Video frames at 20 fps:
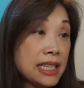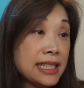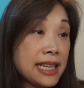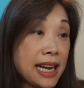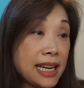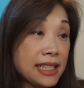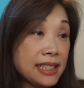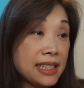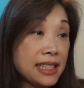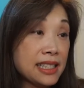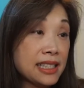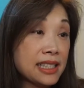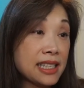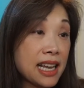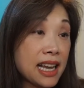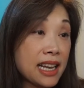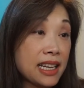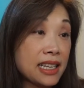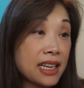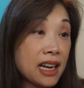Daisy
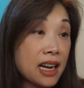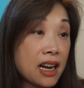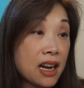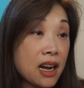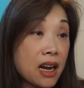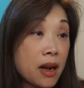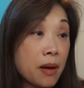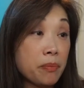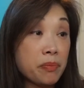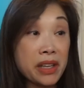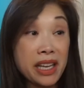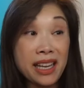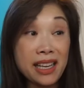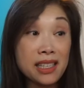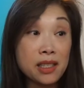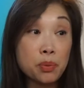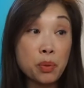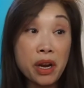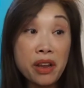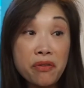said, um,
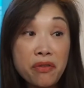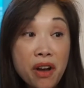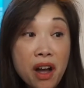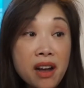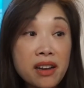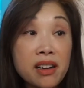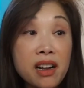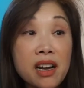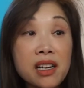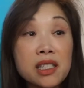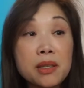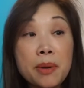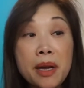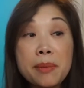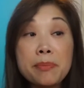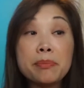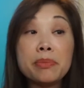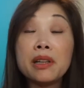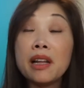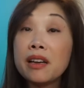is brain fog caused by
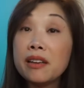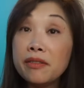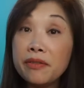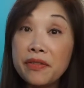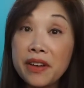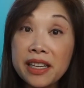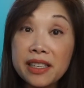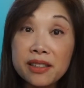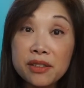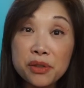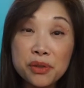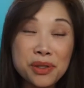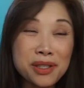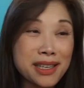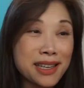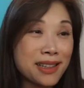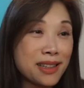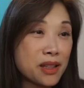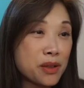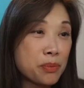blood vessels
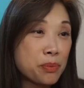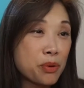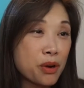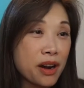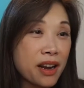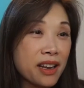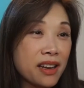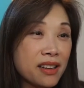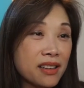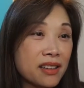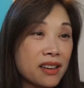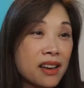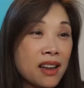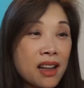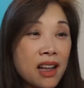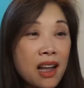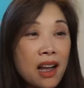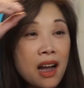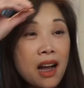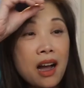in the brain
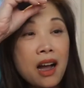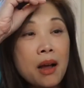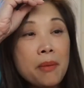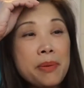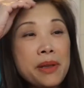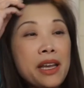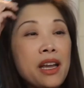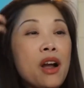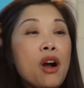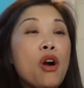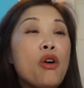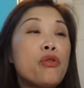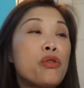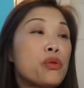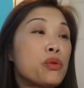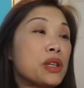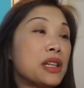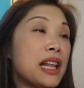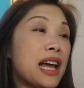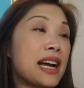uh, being over
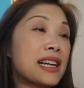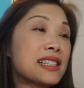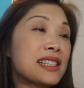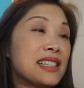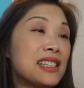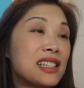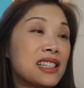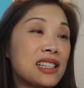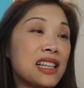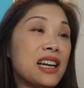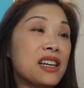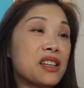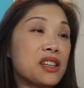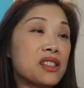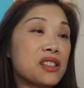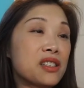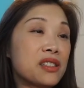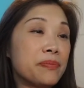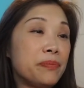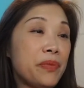relaxed and
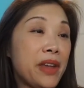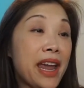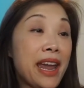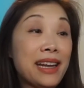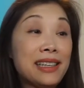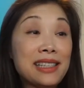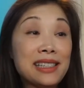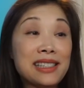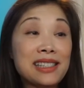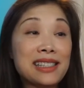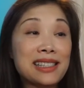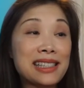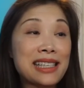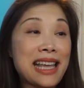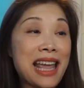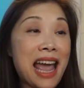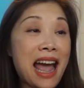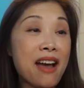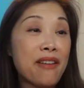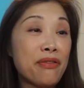sluggish? And does
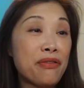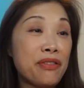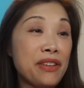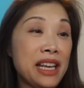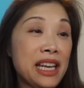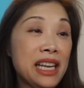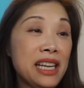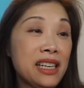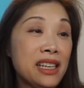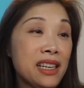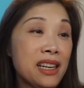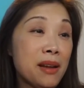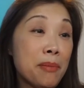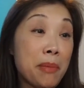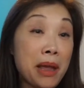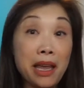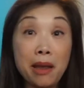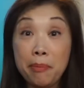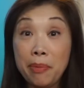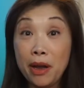caffeine
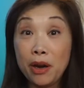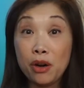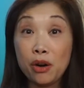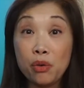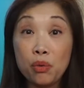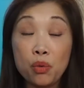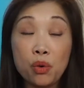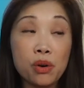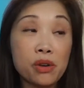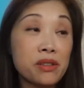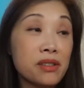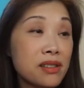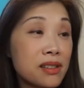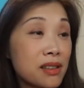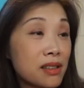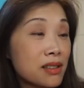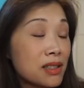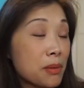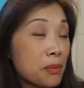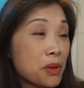make it better or worse?
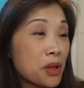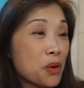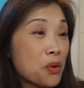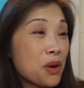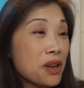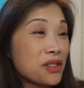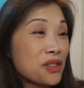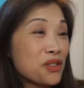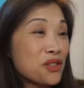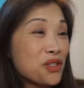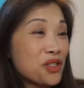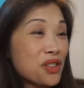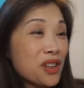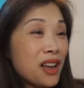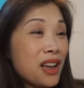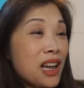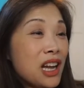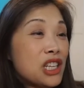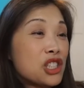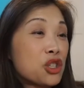Some of the questions.
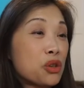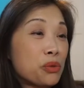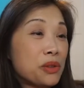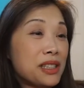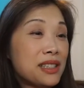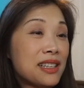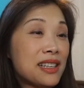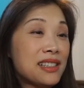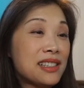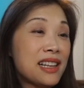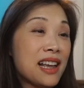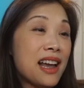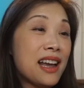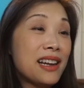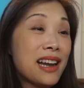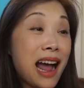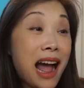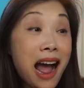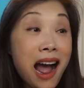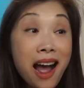Teresa
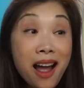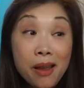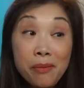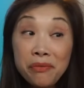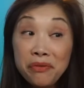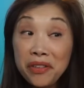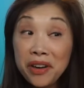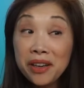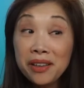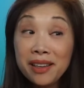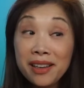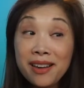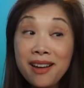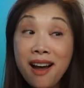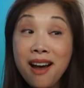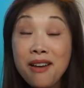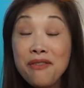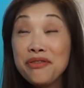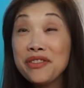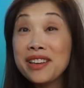said, I'm fairly
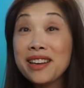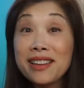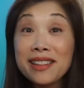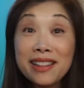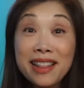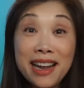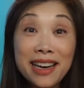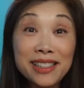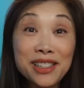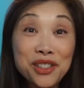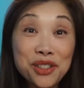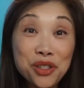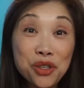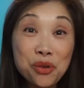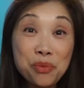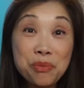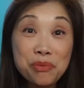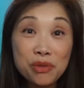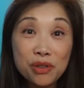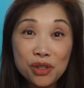confident that it's
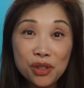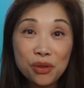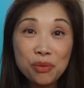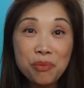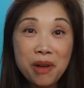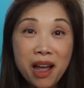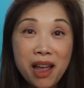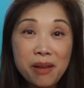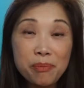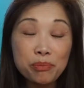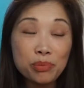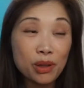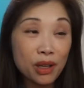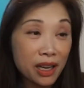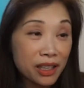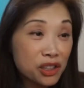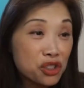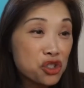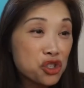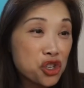due to my
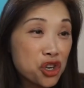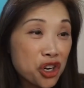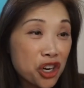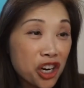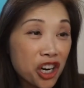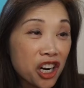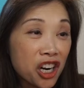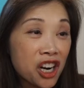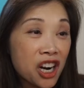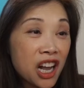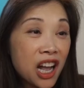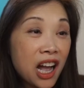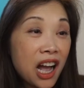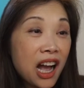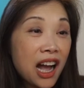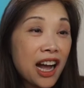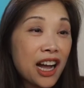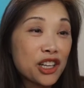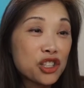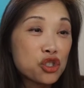blood sugar
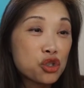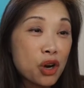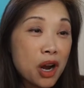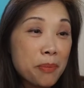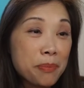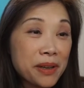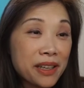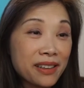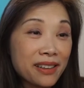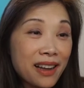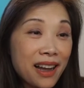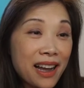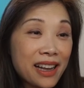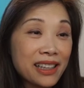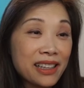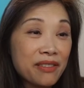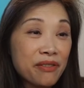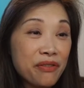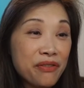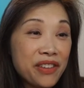Uh, dropping. I
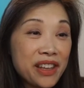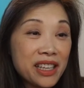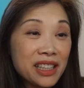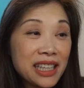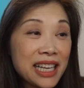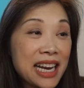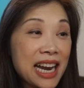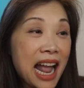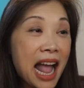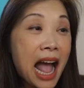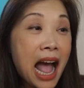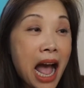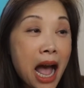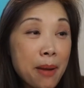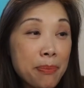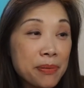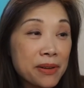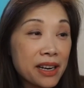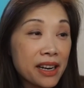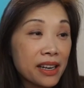can feel it
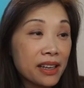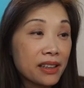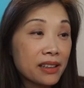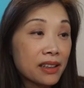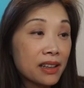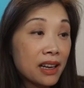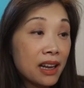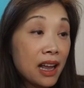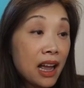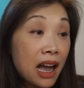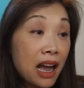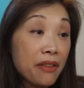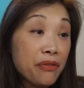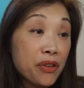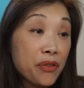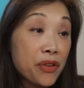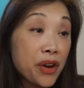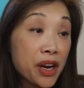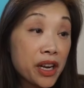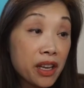happening. I
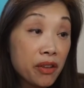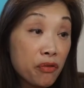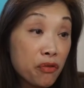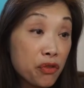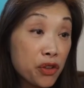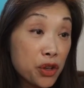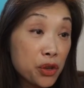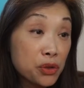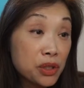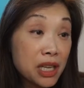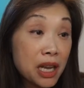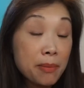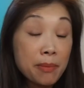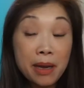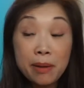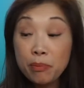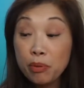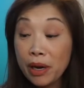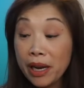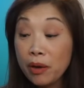feel very confused and
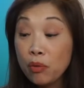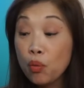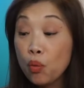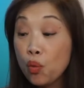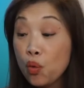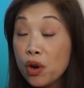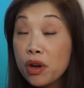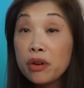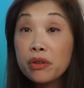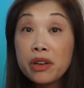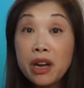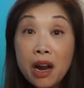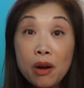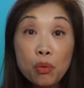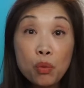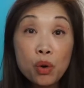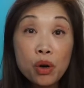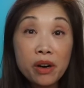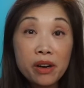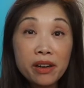my brain will
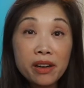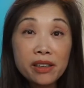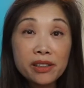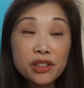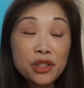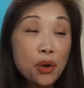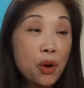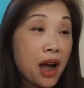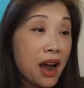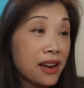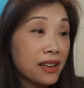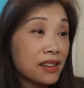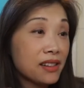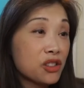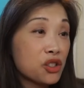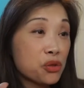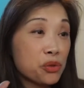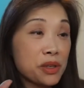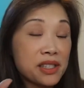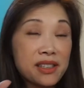not work. So I,
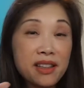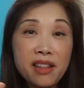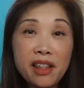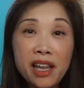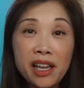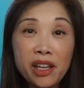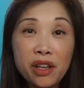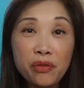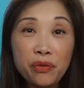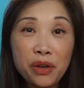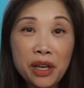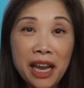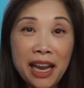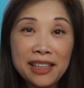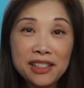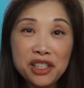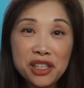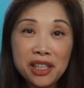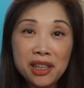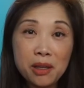Teresa, thank you for
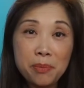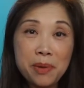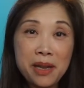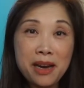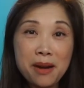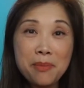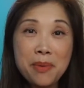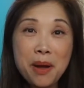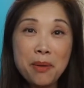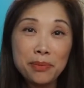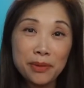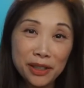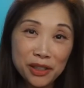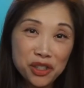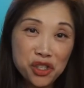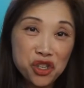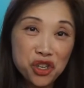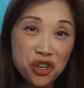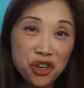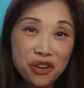catching the bit about
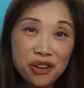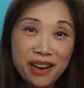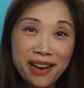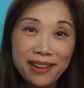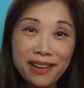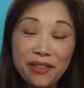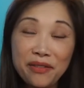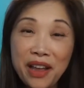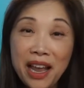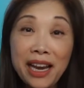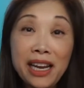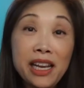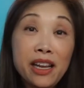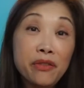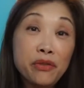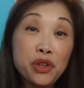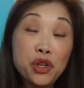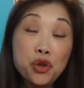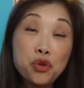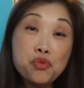blood sugar. And if any
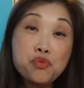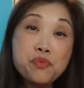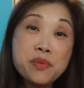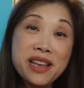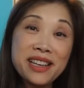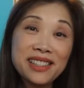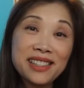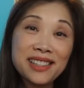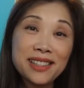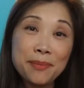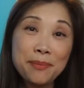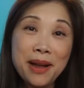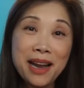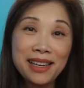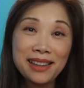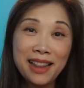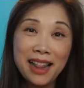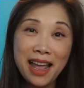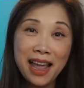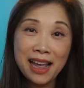of you missed my
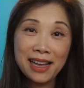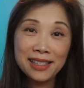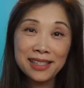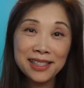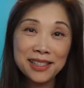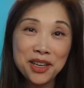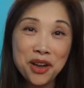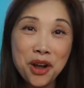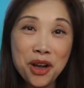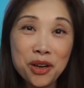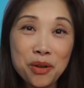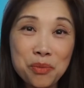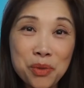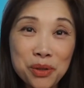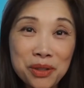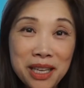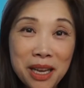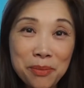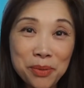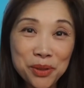last
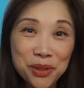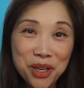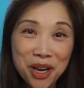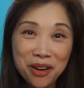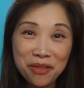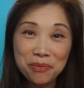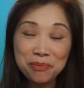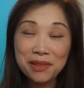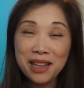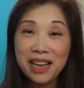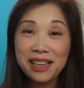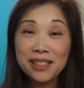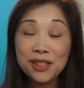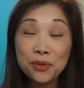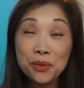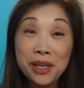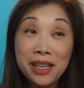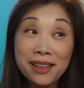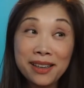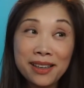autoimmune table talk from
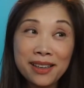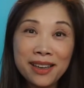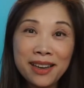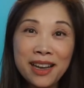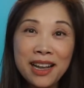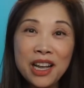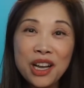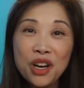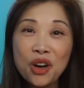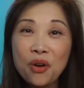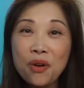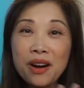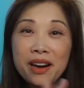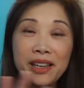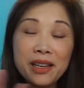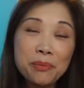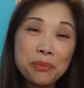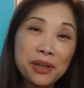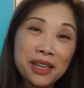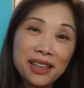last week, Cora
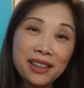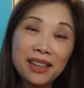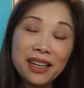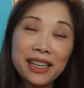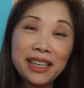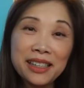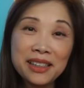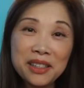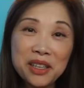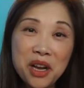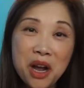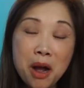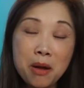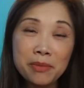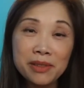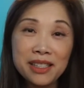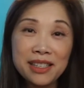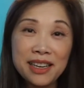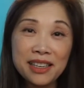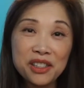can put a link in the
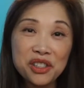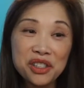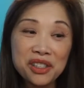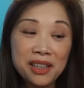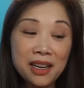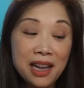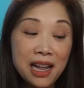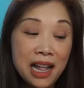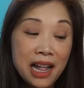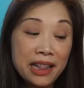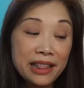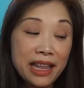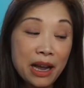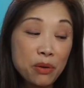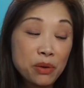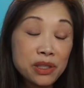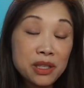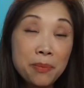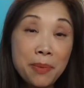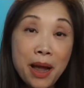comment section.
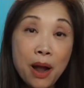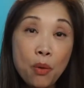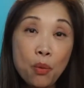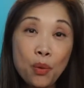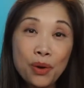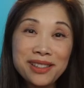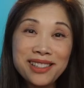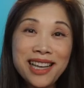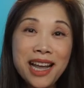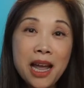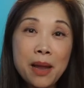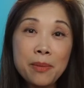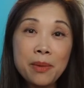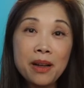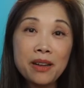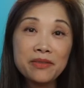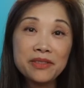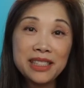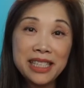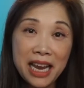That was about what time
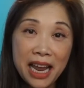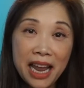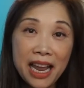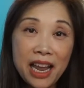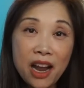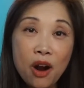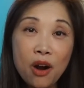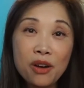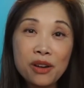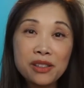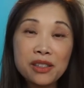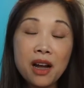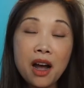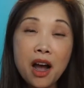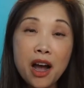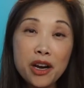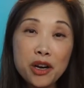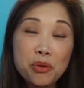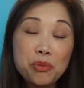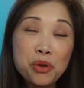of day are
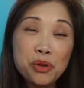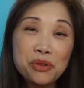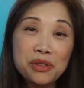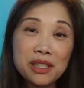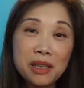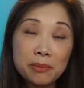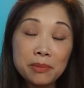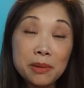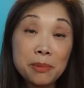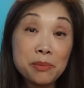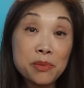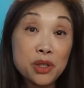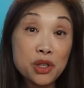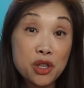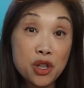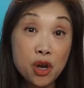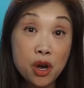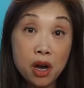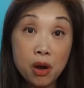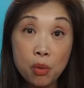autoimmune symptoms
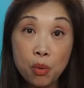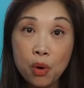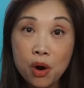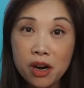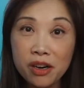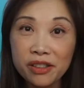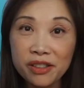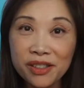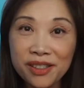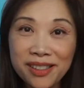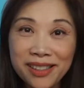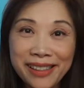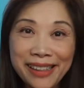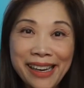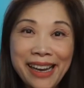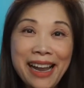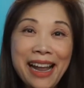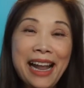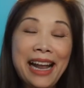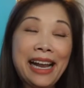the worst.
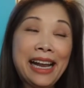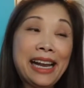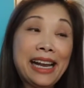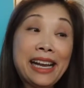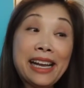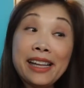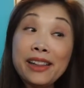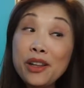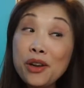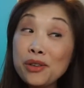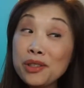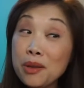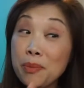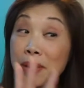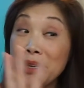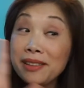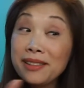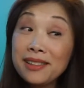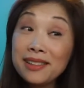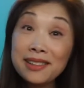And there's a
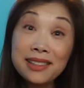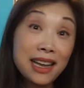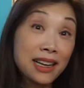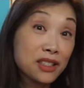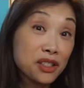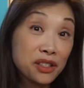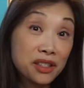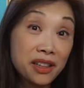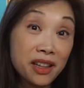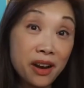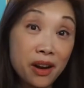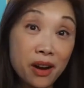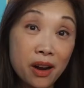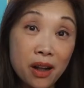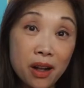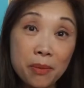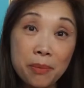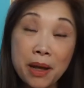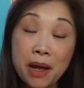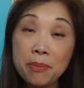big discussion there
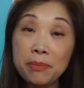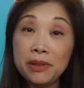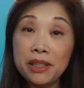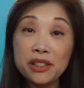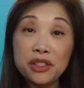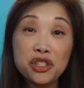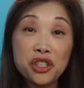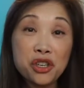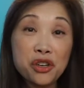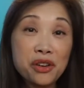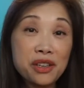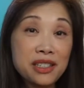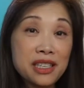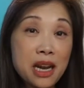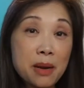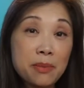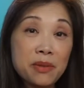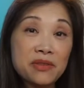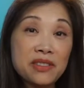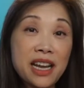about blood sugar and
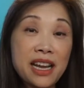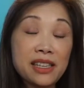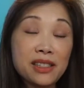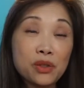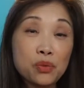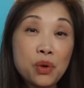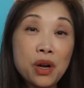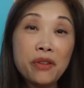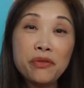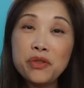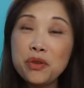time of day as well.